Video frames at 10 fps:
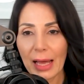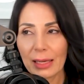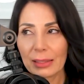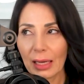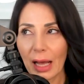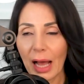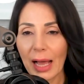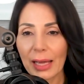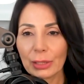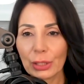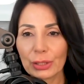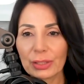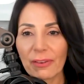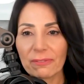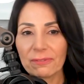And I
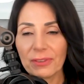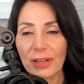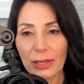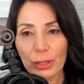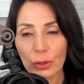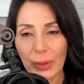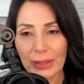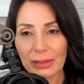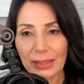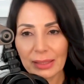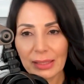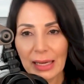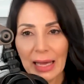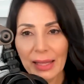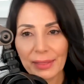learned very quickly
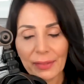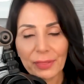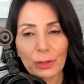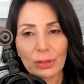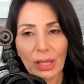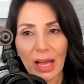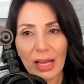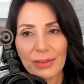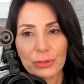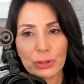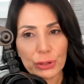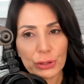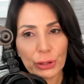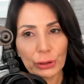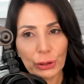that their lives
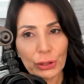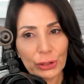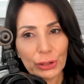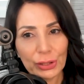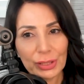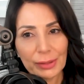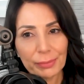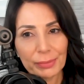just look good.